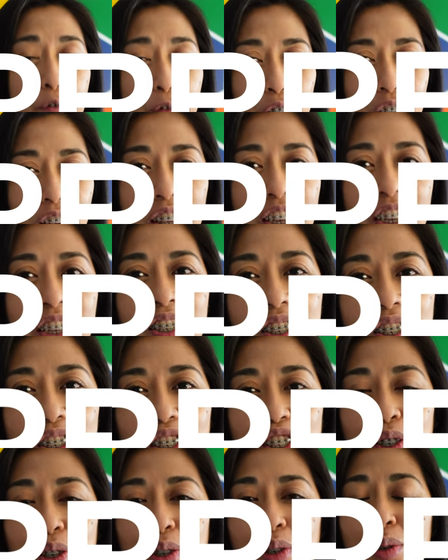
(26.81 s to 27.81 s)
free things to
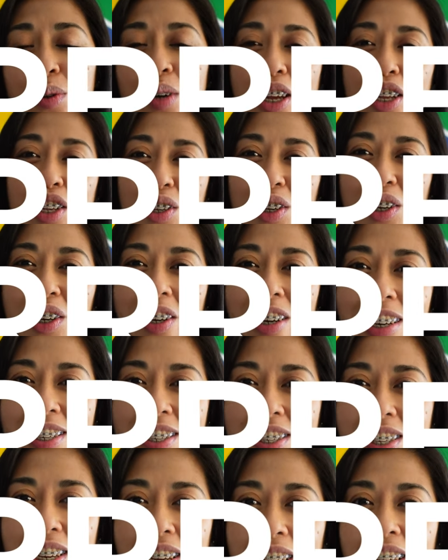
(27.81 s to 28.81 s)
do in New York
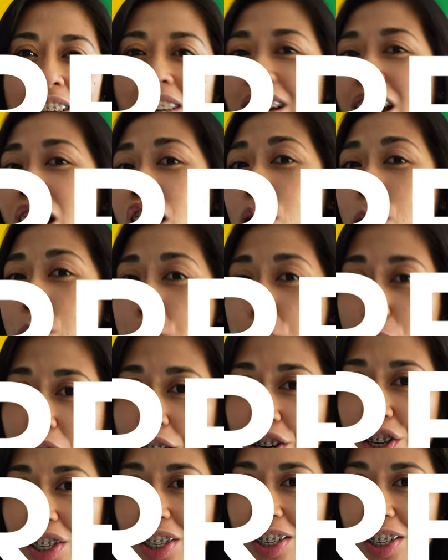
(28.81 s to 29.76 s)
City March